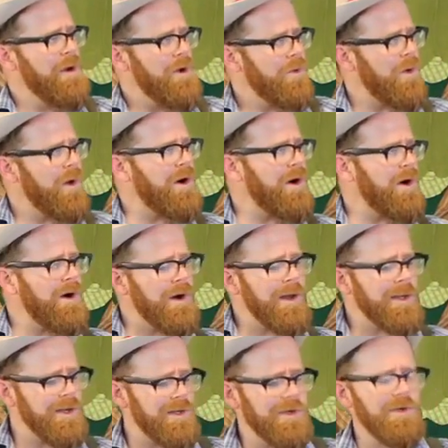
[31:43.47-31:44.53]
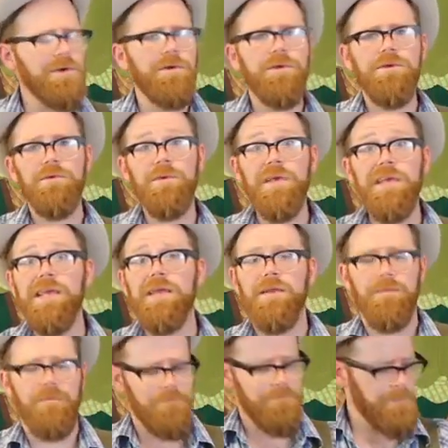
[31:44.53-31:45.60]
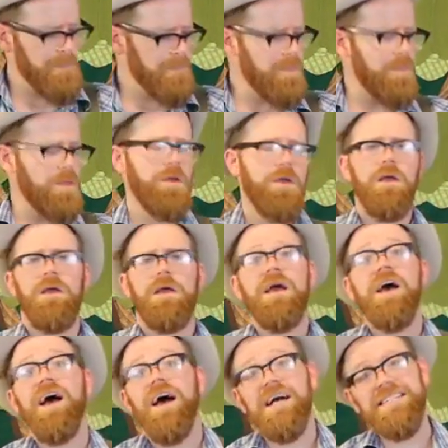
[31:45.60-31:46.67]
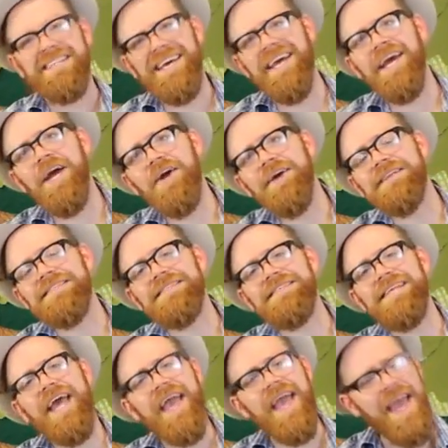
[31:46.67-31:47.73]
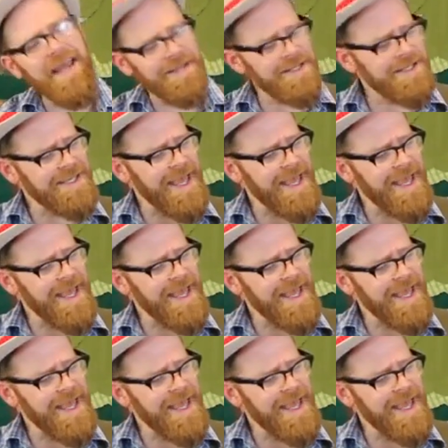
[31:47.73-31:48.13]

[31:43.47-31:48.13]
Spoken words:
what do you eat? Carrots and